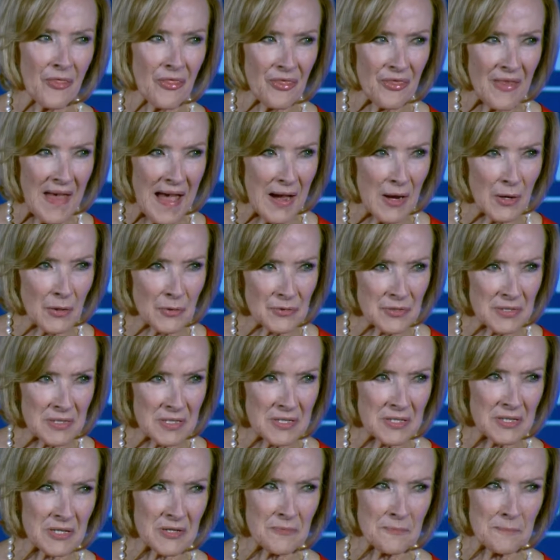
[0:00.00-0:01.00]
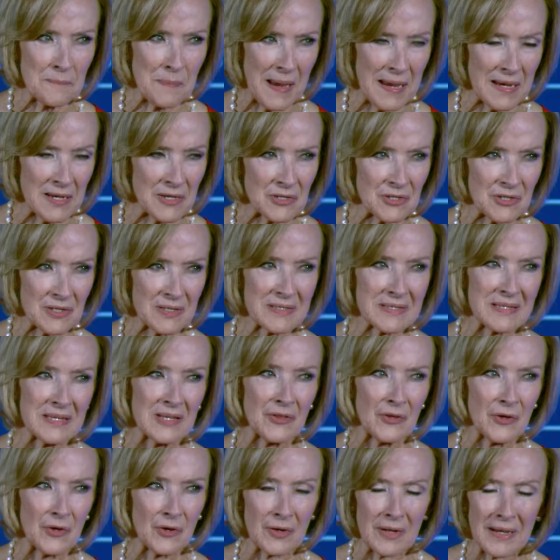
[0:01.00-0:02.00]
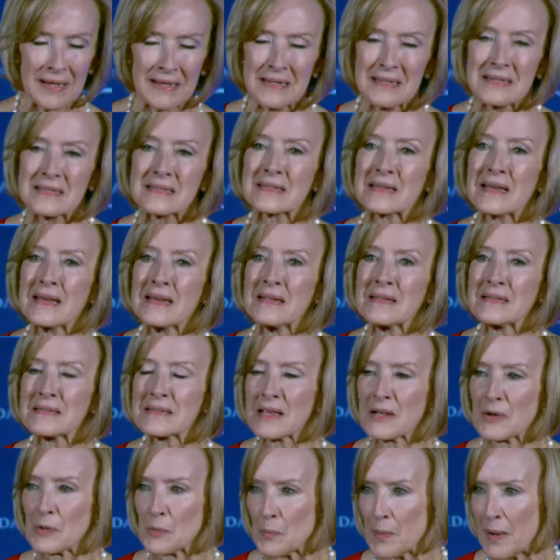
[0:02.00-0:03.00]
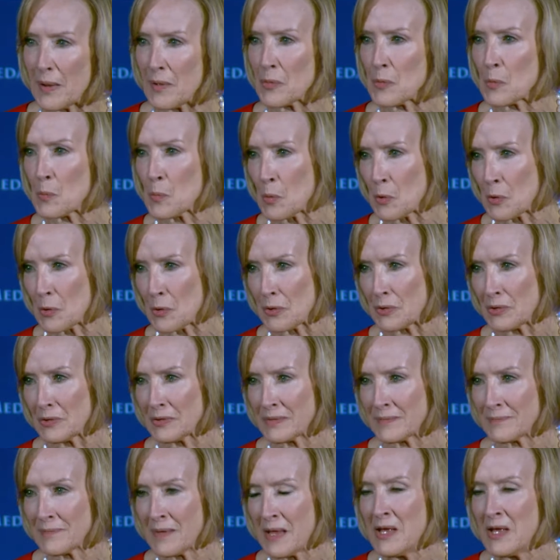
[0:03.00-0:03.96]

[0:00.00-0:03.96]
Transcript: thousands of patients in the United States and around the world.